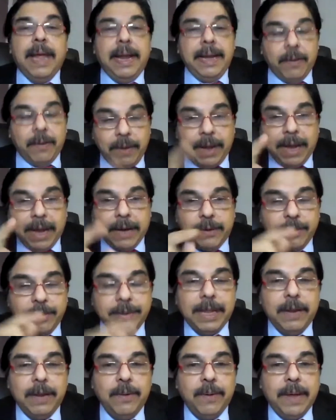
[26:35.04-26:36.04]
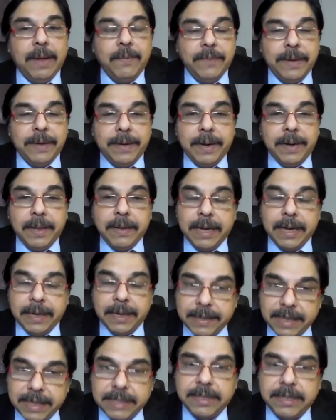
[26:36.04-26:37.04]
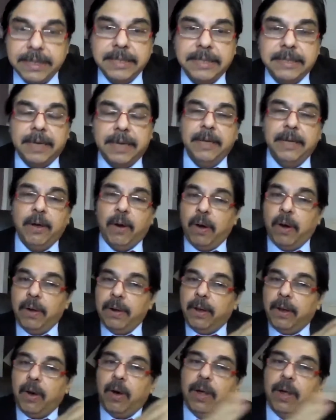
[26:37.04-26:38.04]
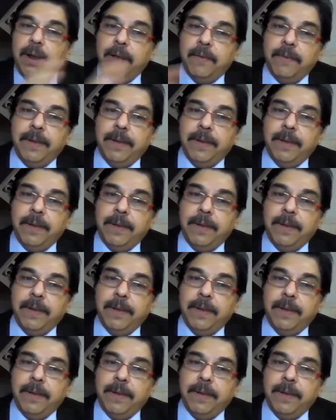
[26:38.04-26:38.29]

And I would like to tell you, we did an interesting study on all